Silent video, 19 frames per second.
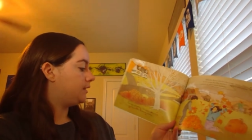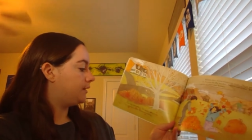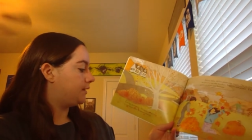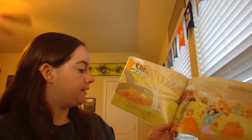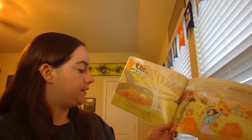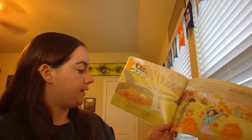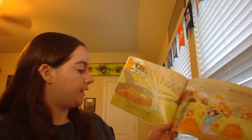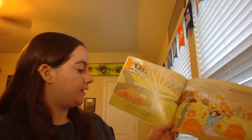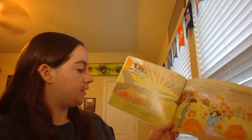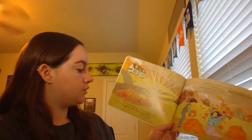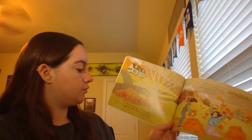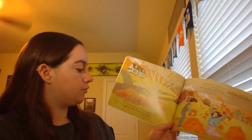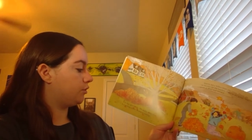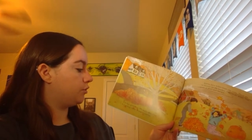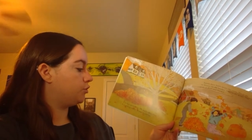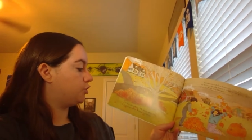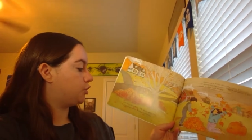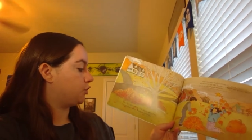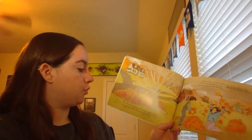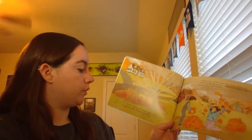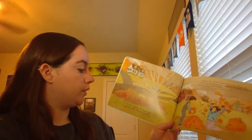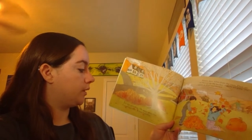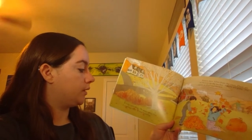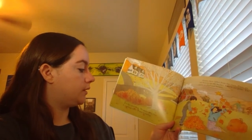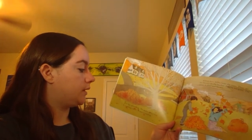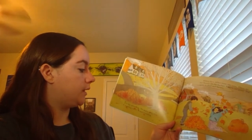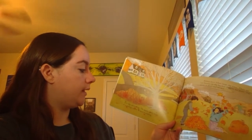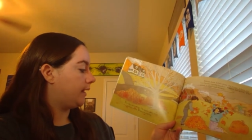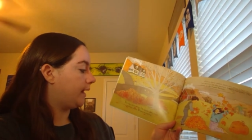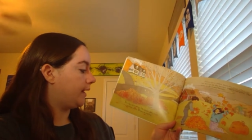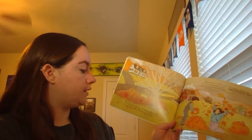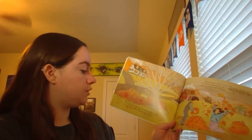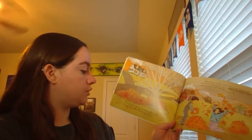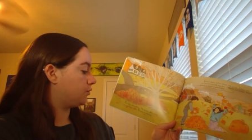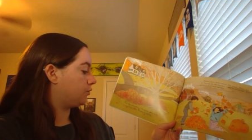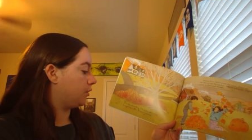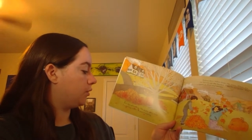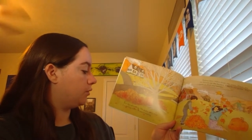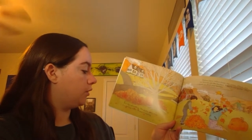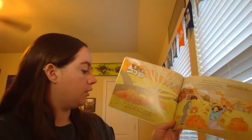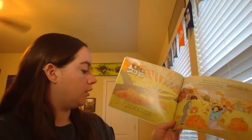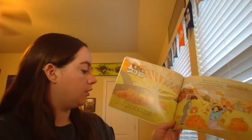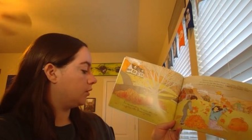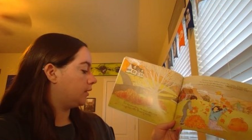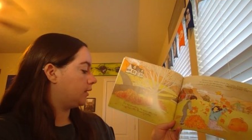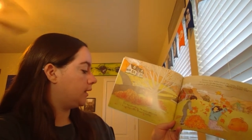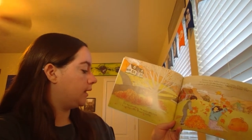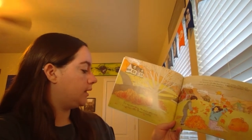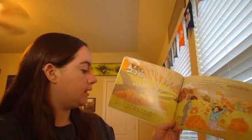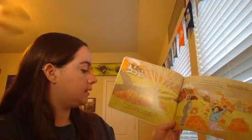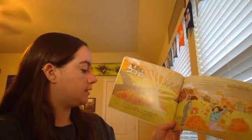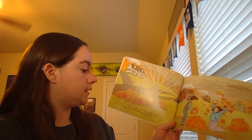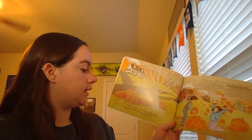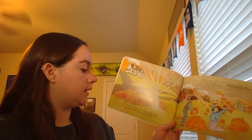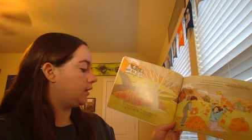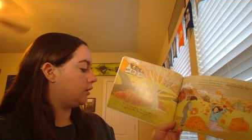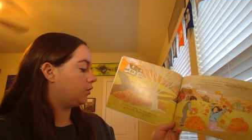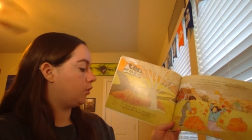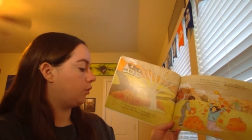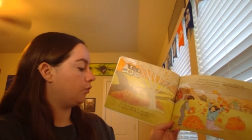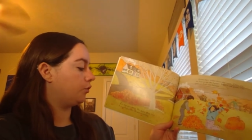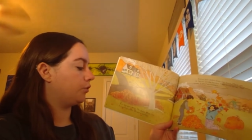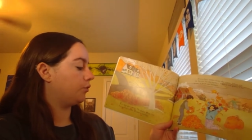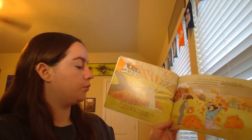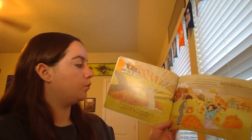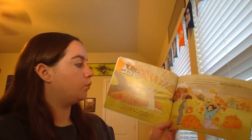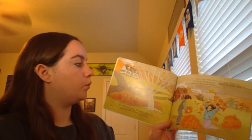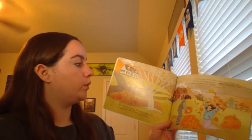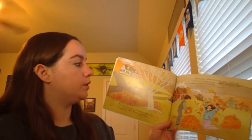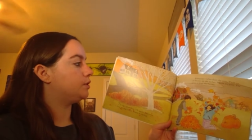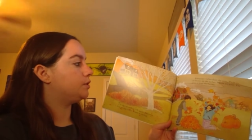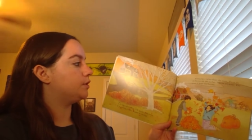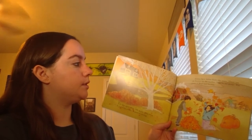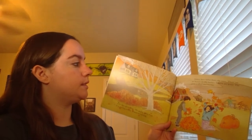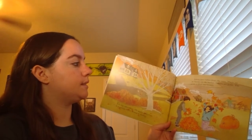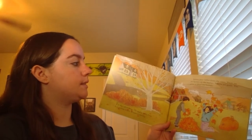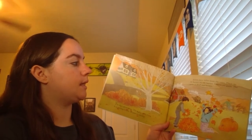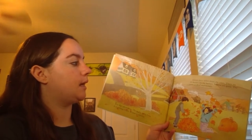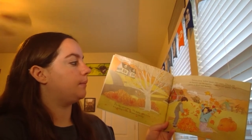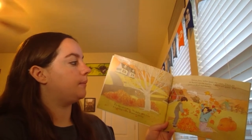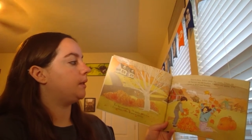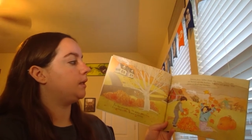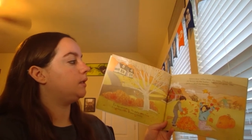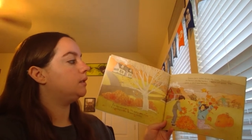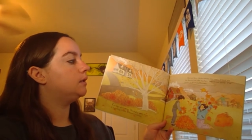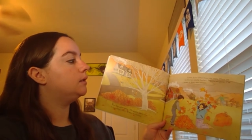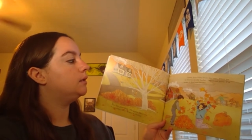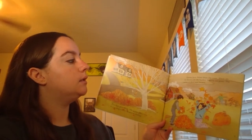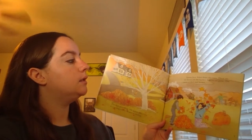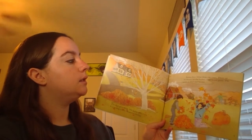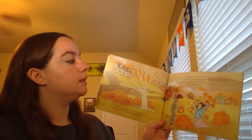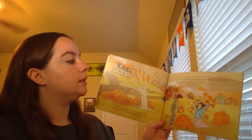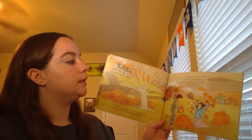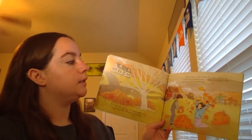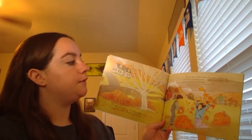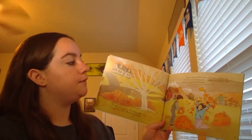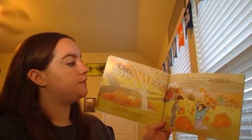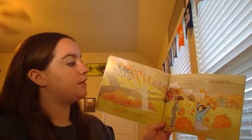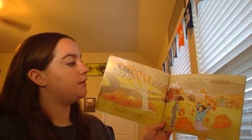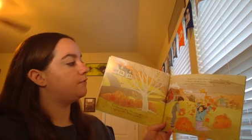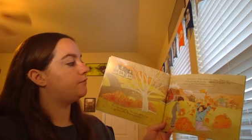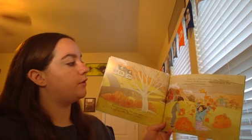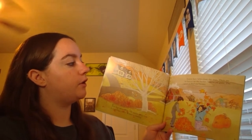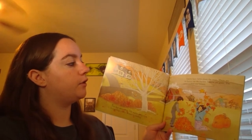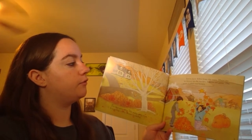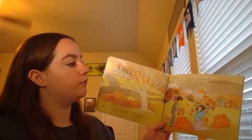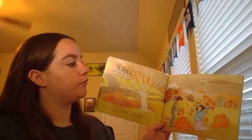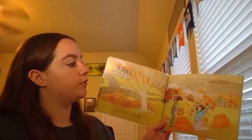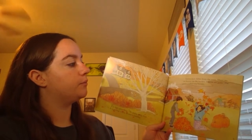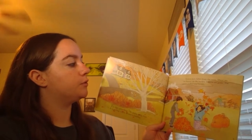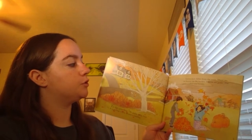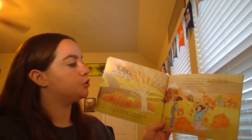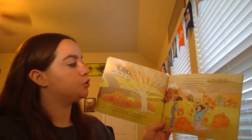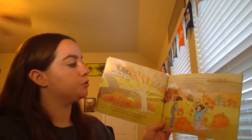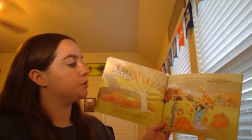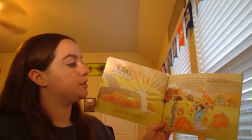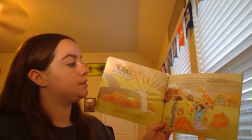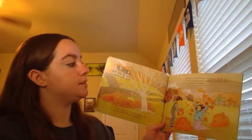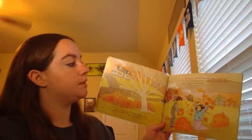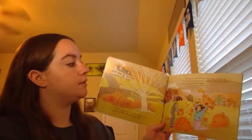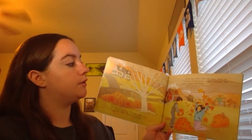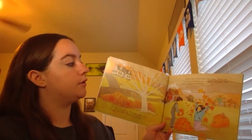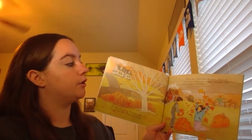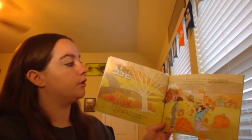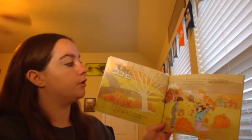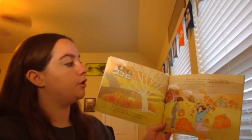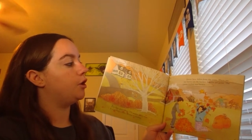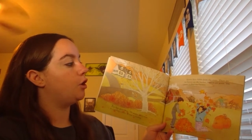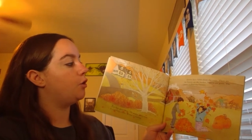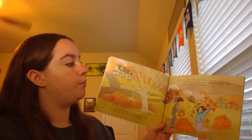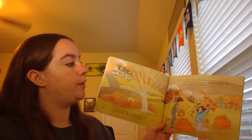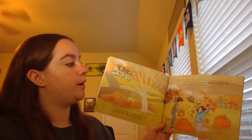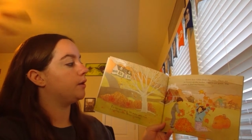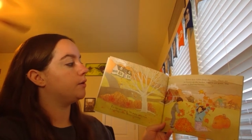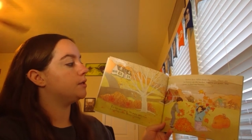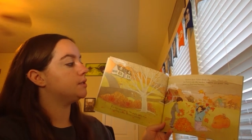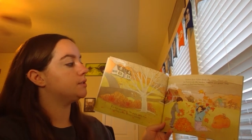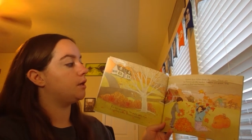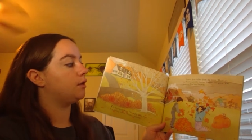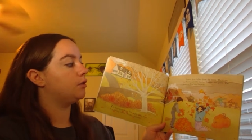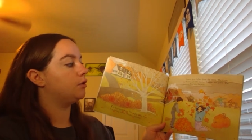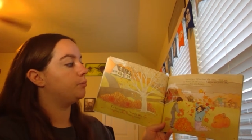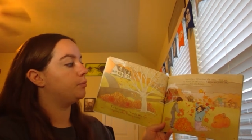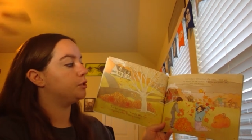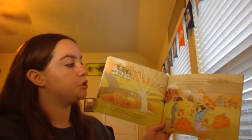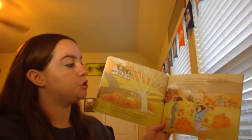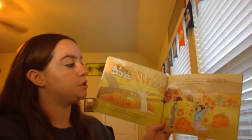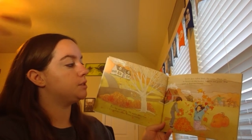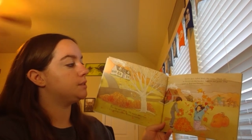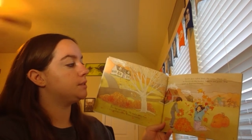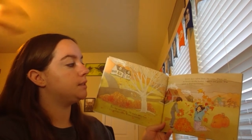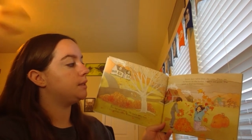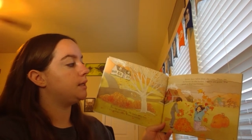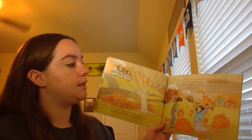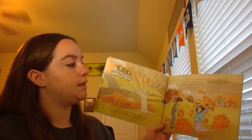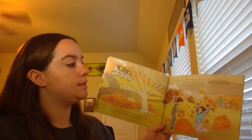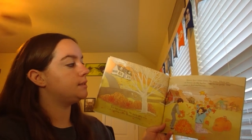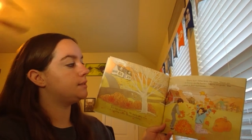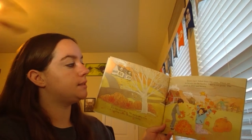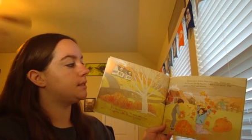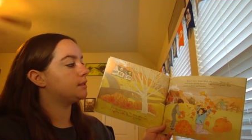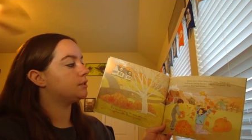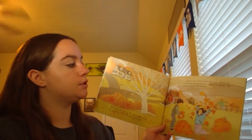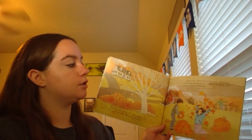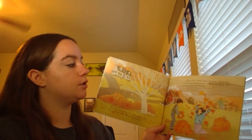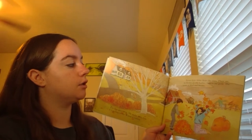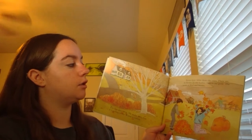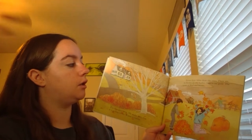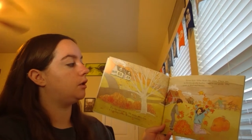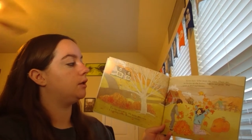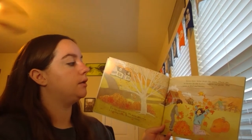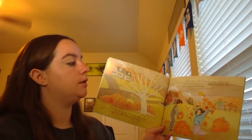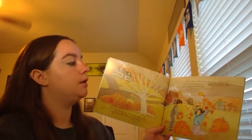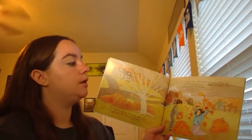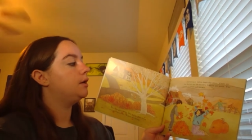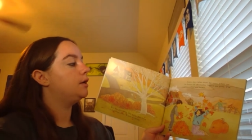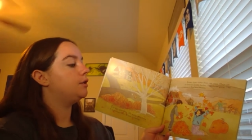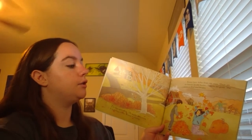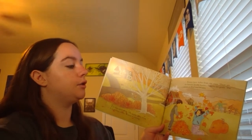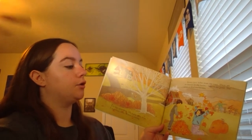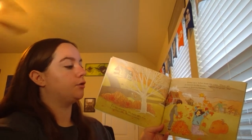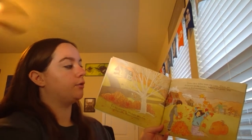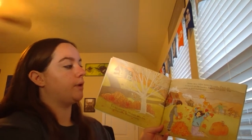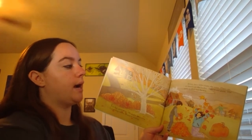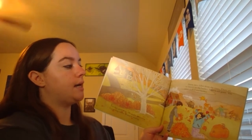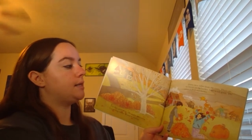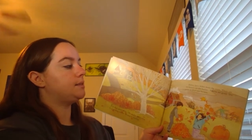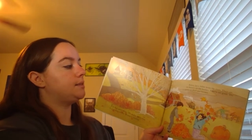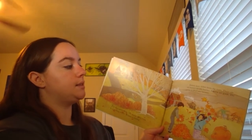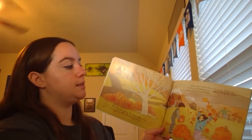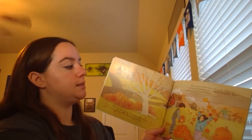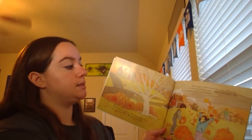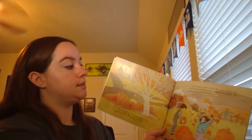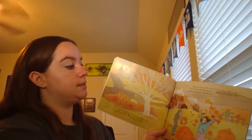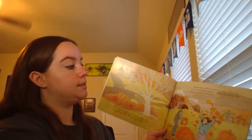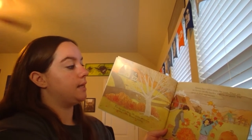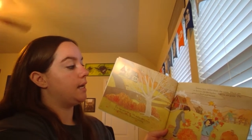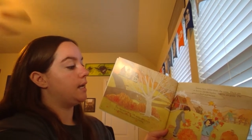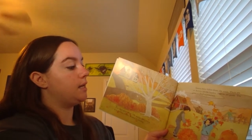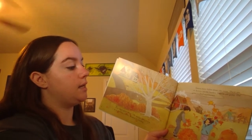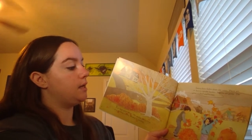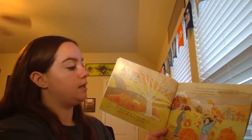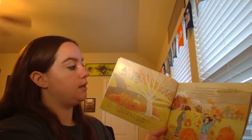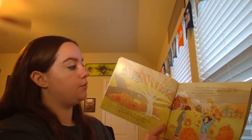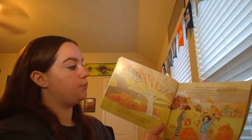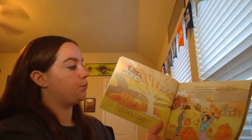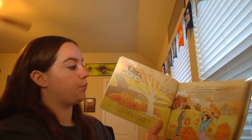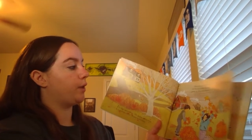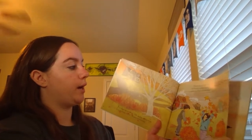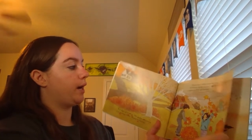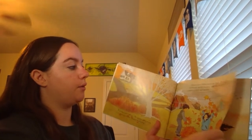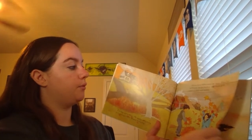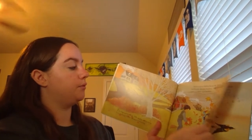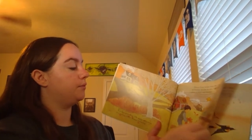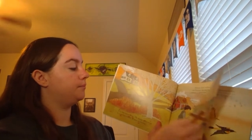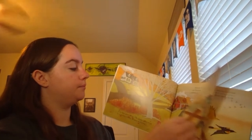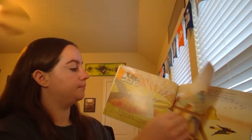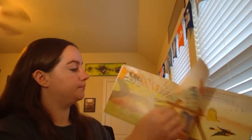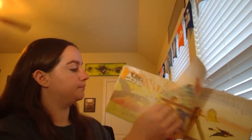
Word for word: The days grow short, the nights grow long. It is getting colder. Winter is coming. Leaves have fallen from the trees. There are no berries on the bushes. Insects are gone. The grass is dead and brown.